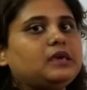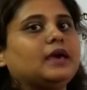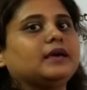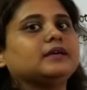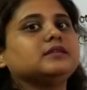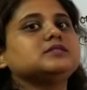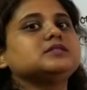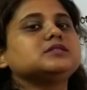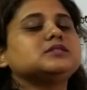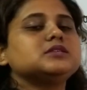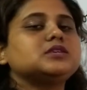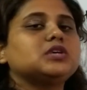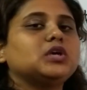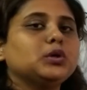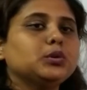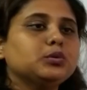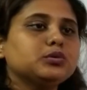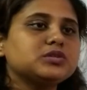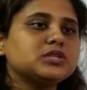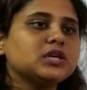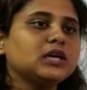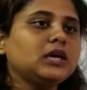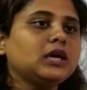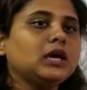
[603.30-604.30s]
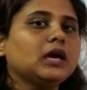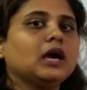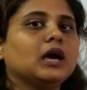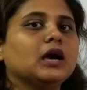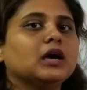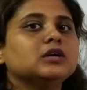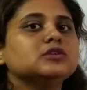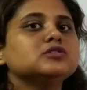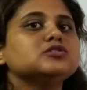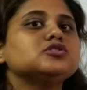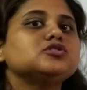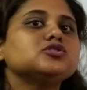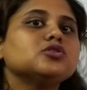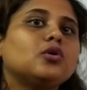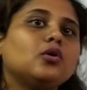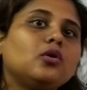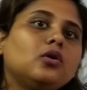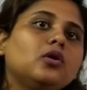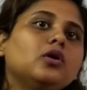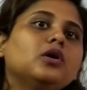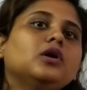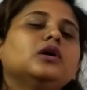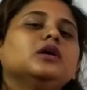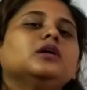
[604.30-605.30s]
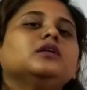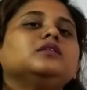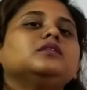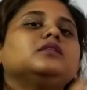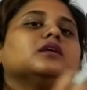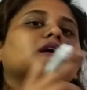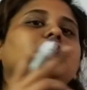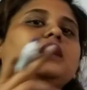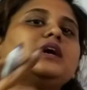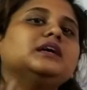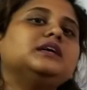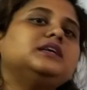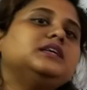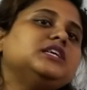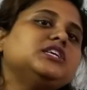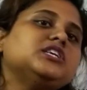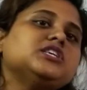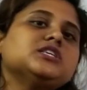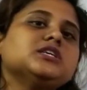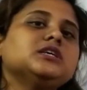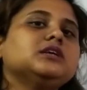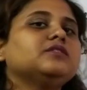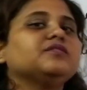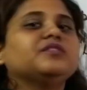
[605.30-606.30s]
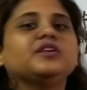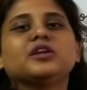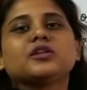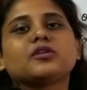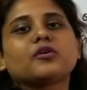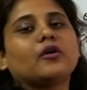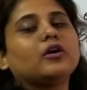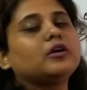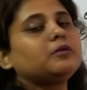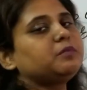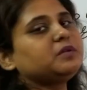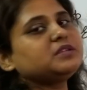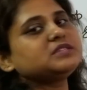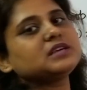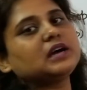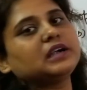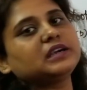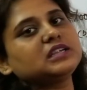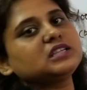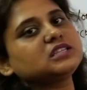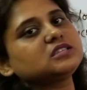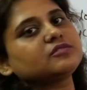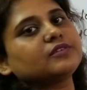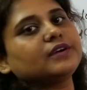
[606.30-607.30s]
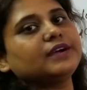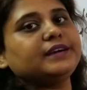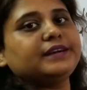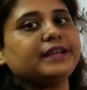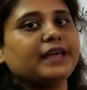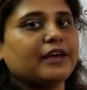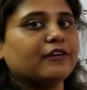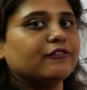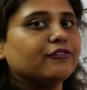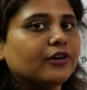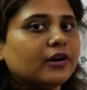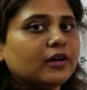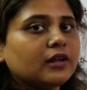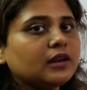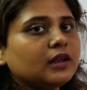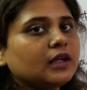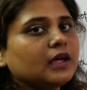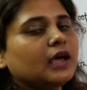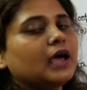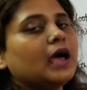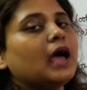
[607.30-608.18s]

executing, so the condition will not be satisfied ever,